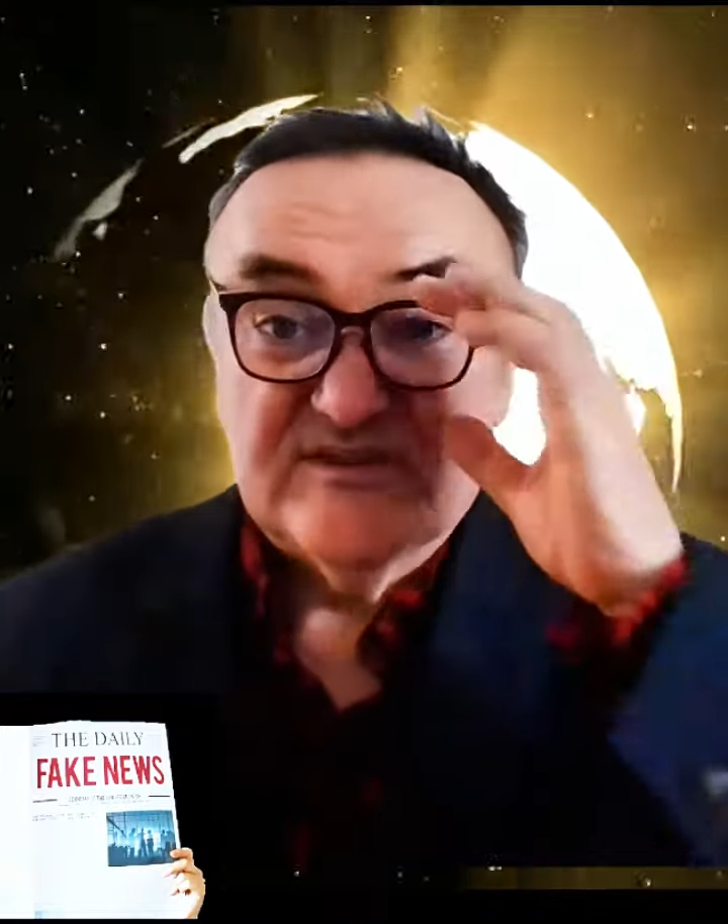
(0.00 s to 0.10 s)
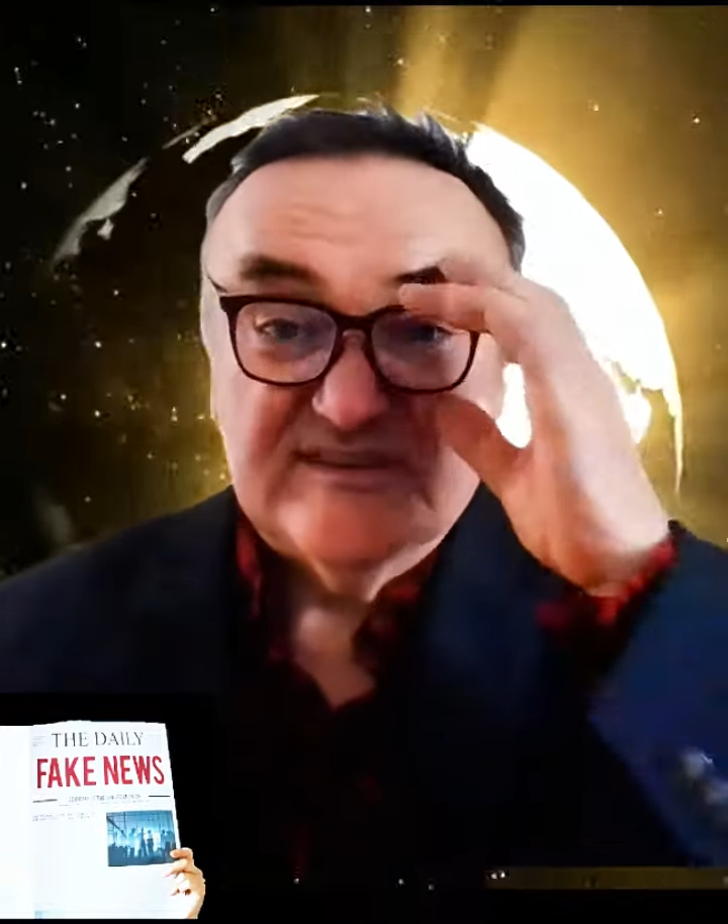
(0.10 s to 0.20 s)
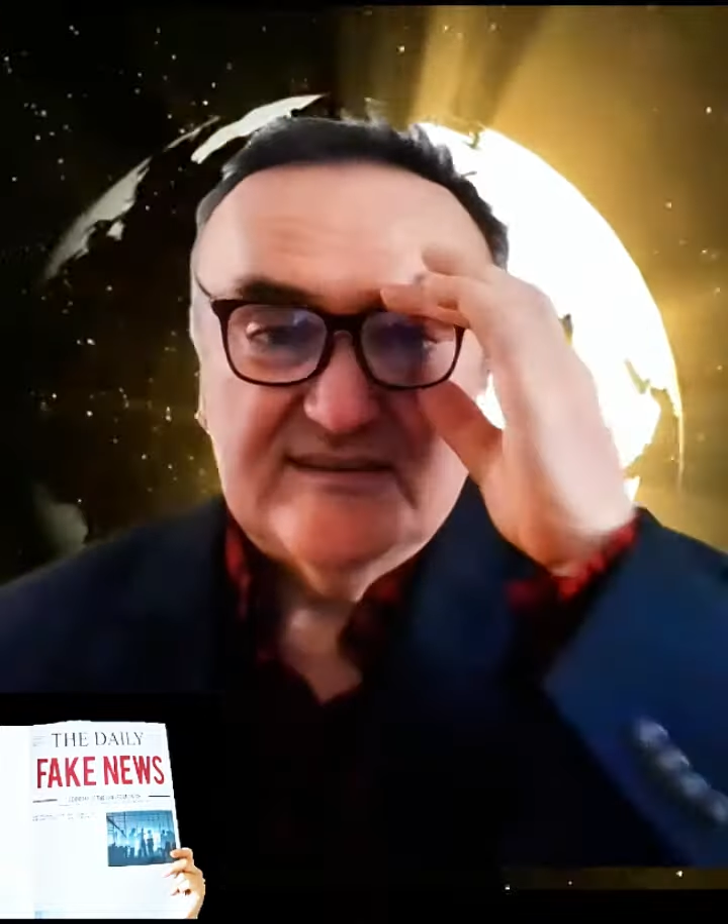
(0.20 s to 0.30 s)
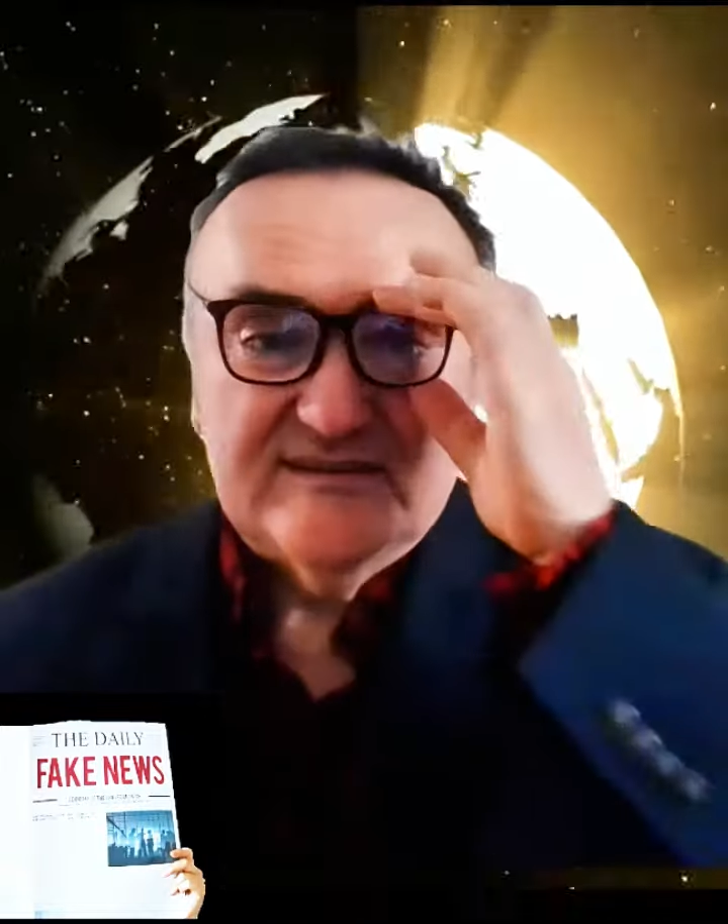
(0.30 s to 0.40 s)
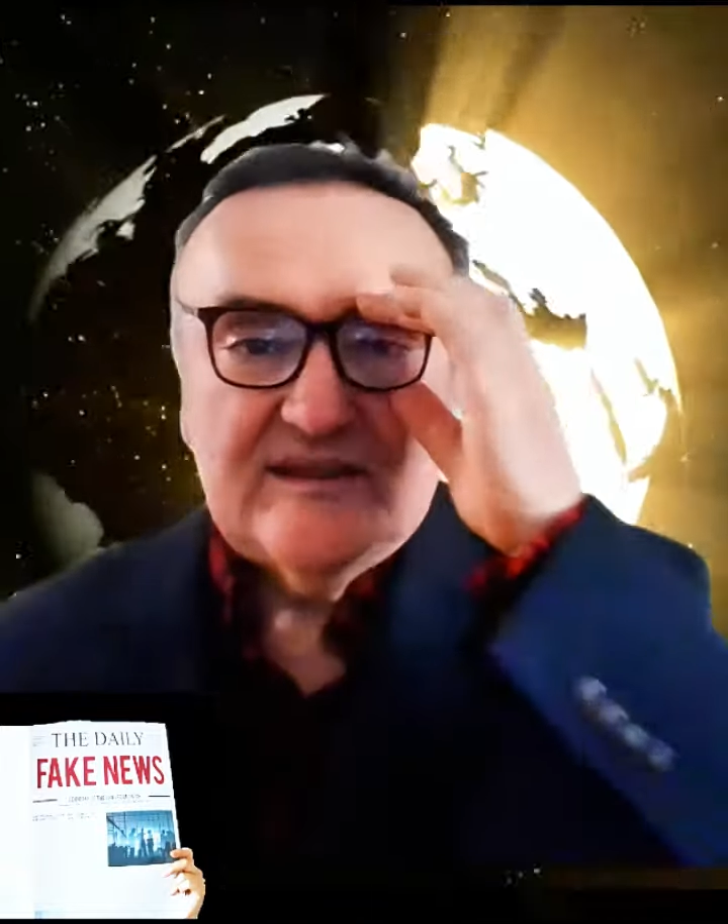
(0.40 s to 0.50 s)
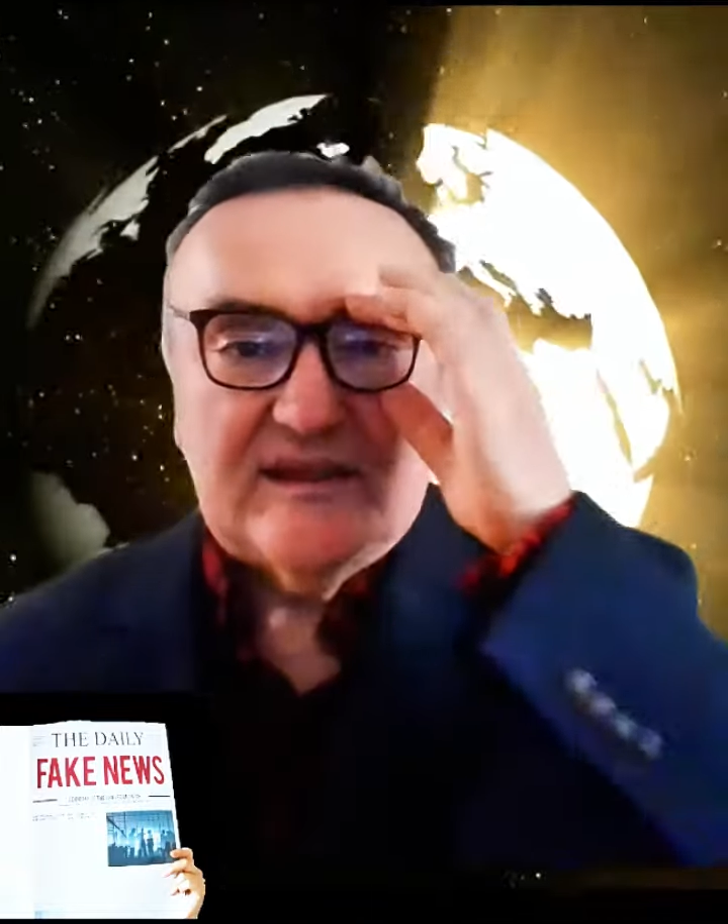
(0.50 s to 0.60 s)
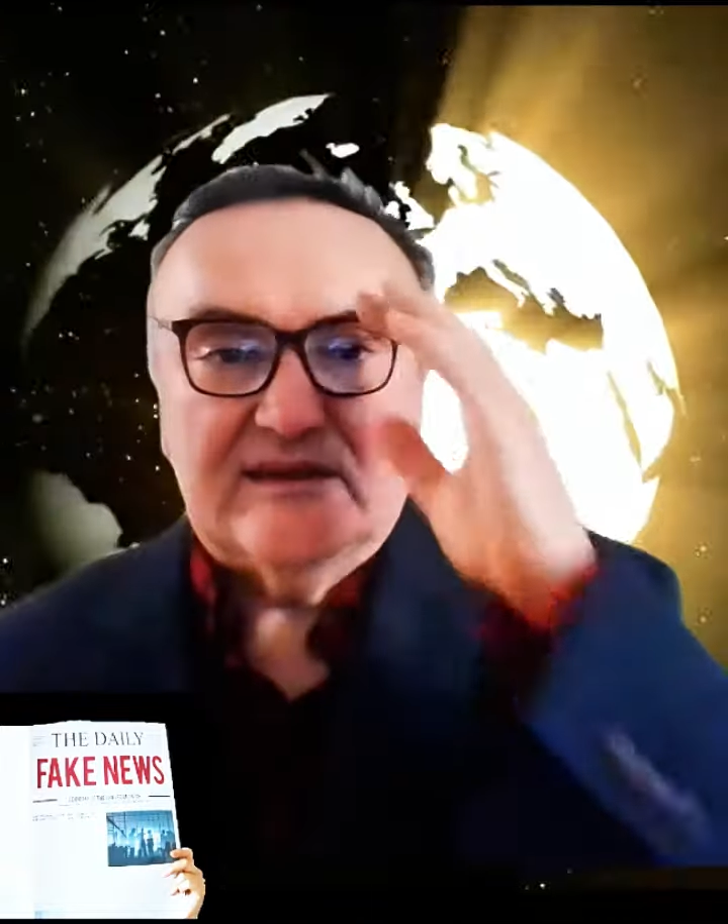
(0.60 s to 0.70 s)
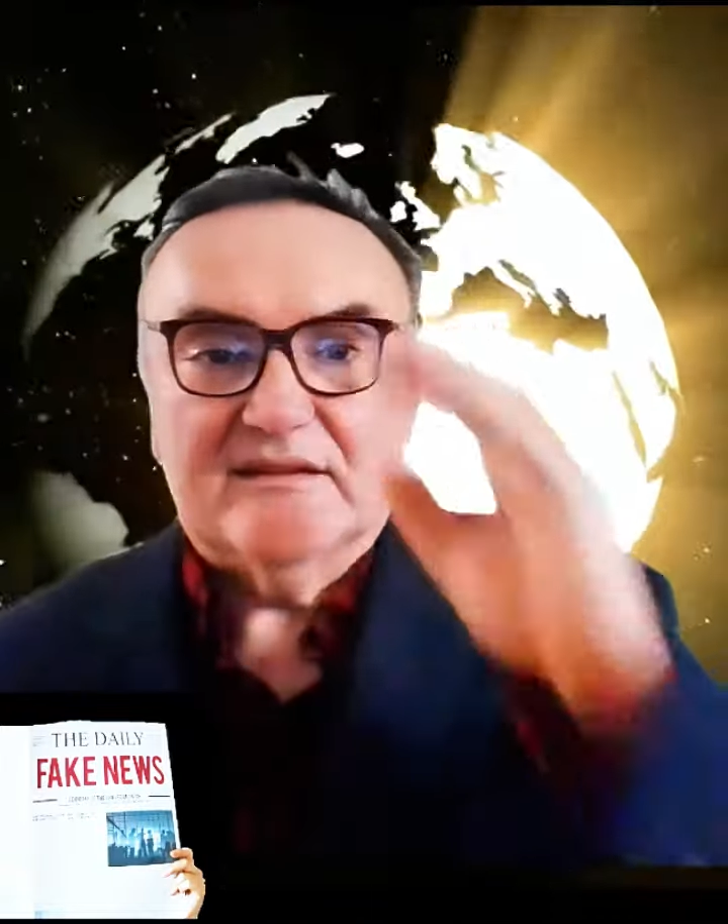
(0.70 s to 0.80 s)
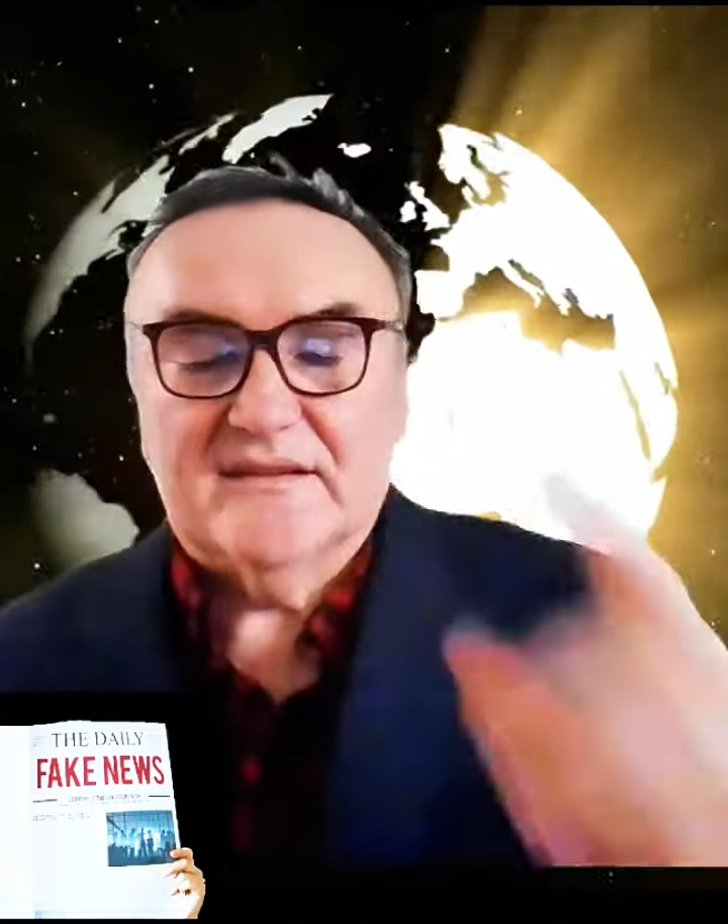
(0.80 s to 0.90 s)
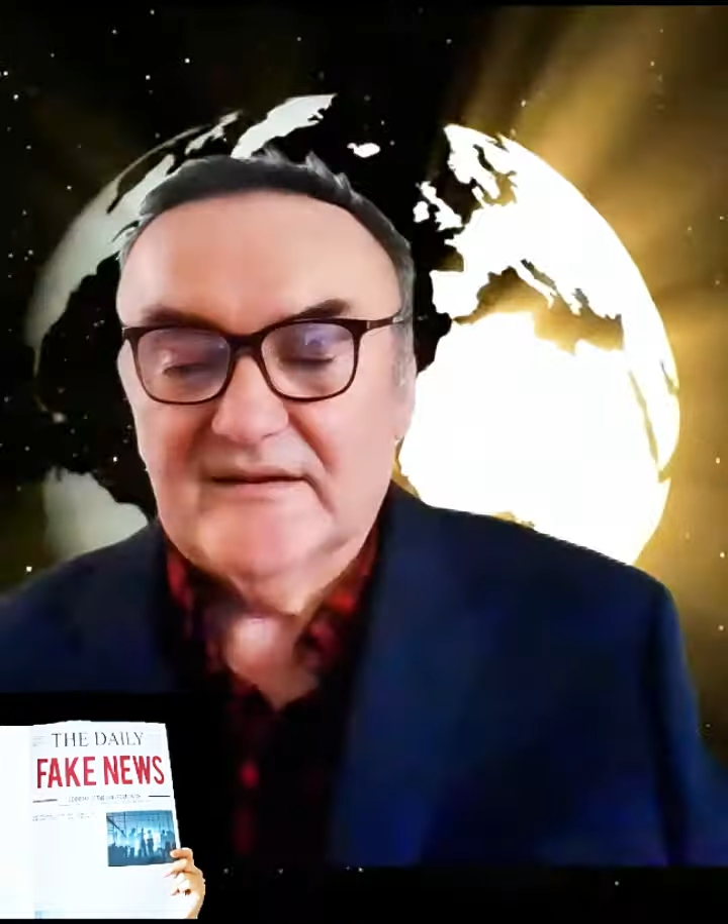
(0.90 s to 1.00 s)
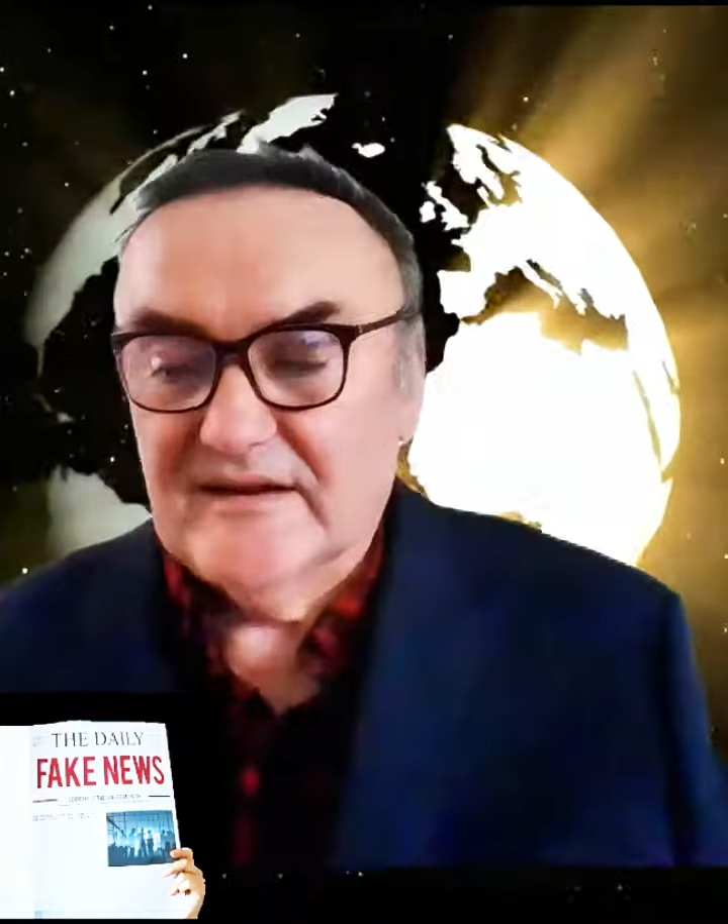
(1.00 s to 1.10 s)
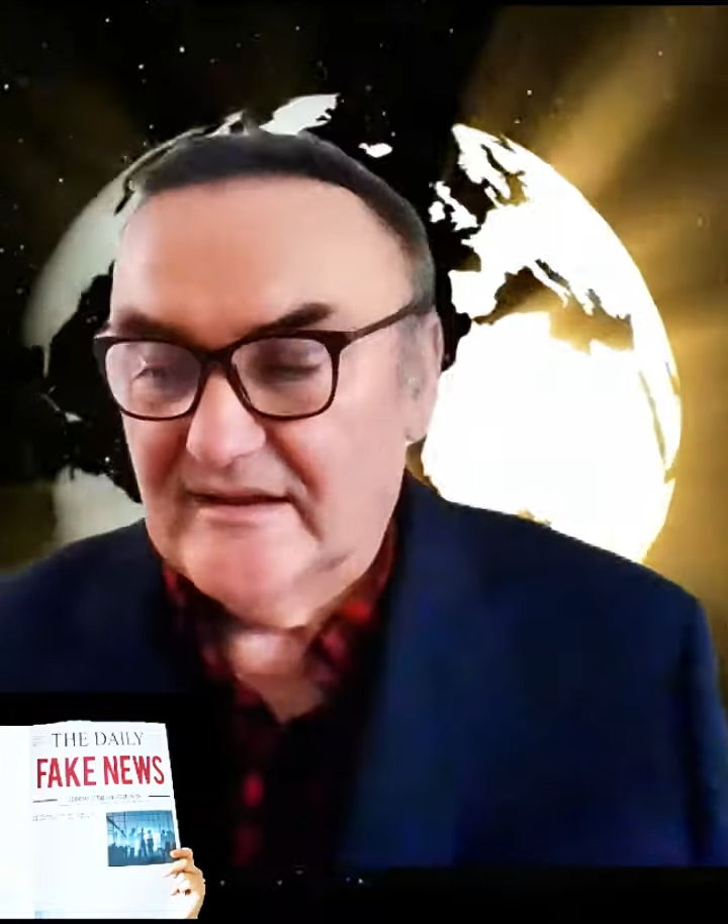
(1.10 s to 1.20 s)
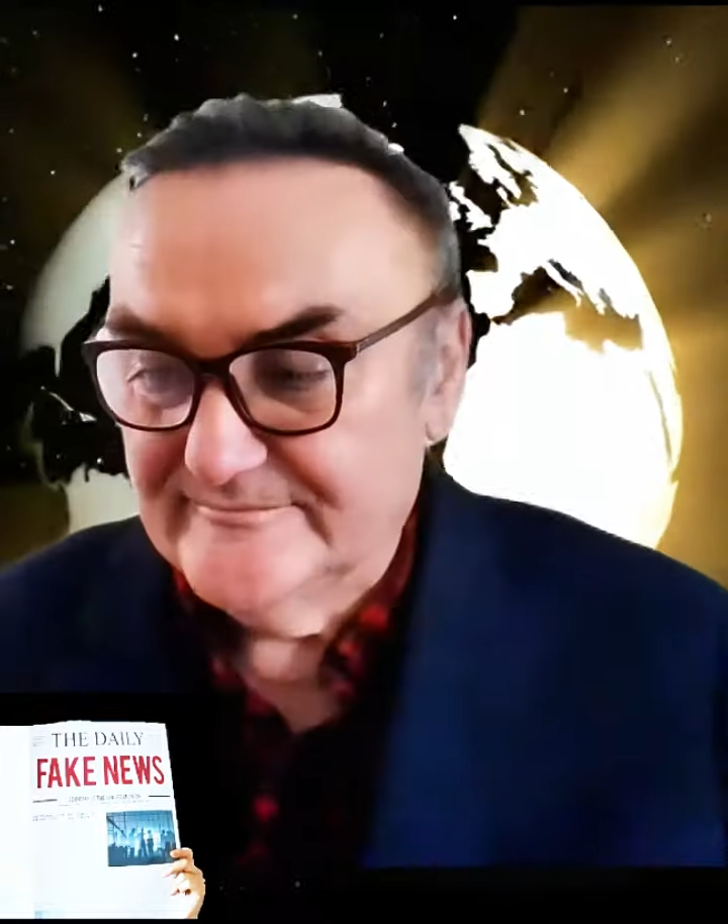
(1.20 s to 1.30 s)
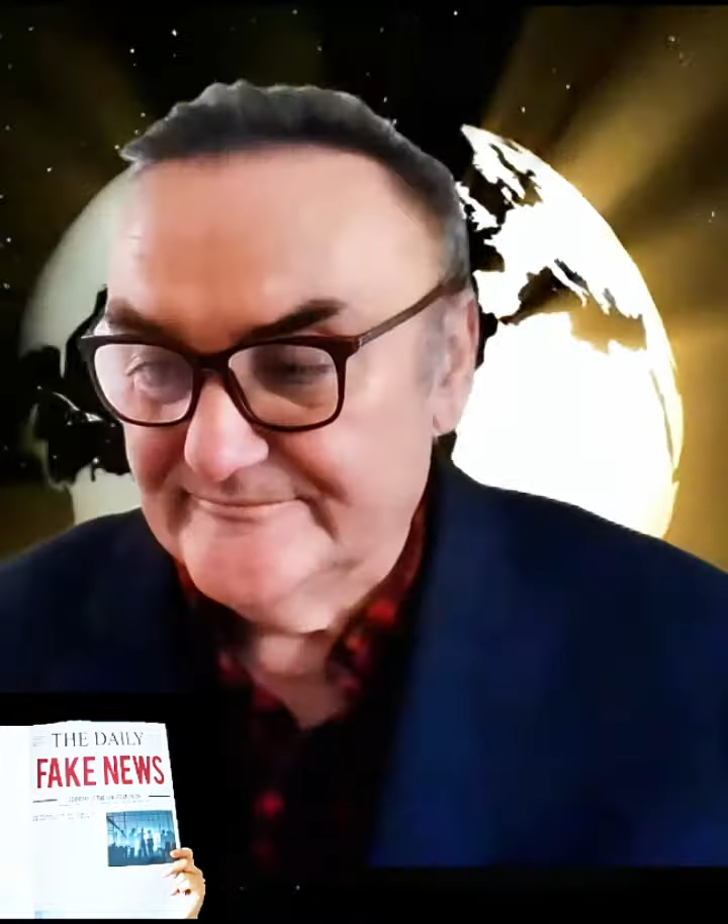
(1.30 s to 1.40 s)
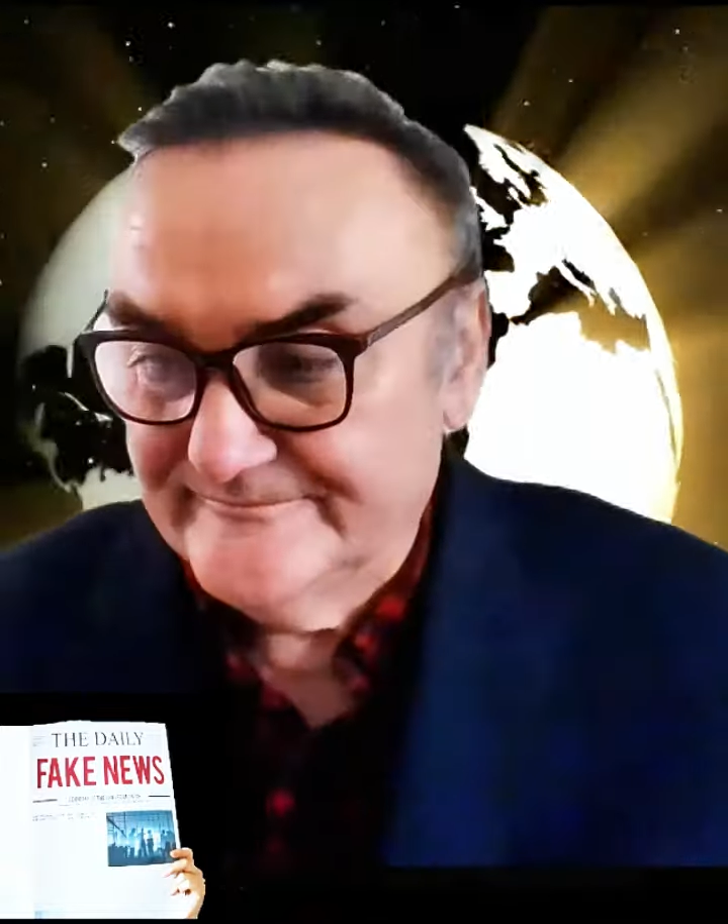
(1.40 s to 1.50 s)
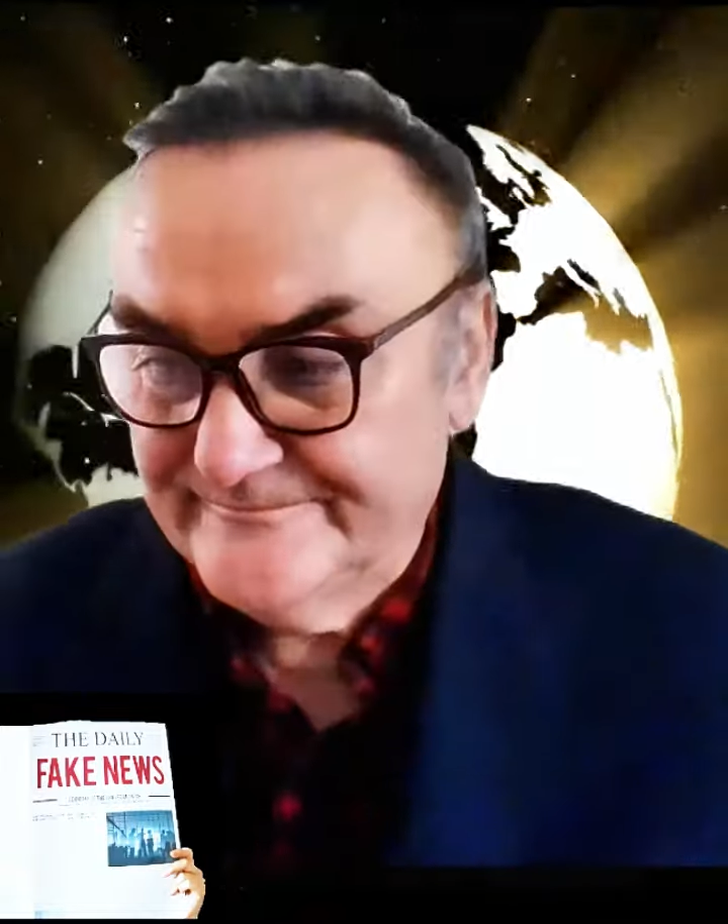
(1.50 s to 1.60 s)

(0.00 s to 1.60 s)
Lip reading: Just a second, and I'll